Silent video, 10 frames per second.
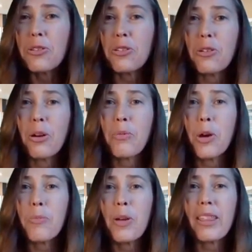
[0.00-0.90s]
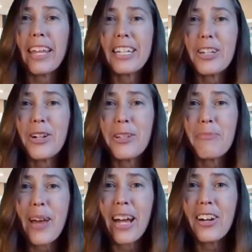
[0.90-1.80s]
so I'm hoping that it turned it
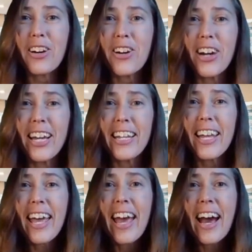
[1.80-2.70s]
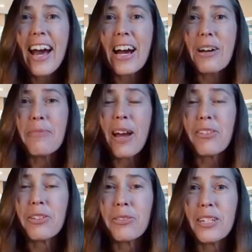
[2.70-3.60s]
back on
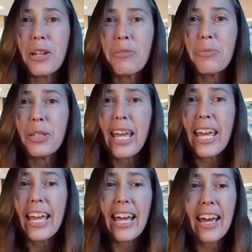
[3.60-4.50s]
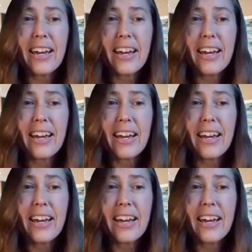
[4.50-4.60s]
after it was done playing.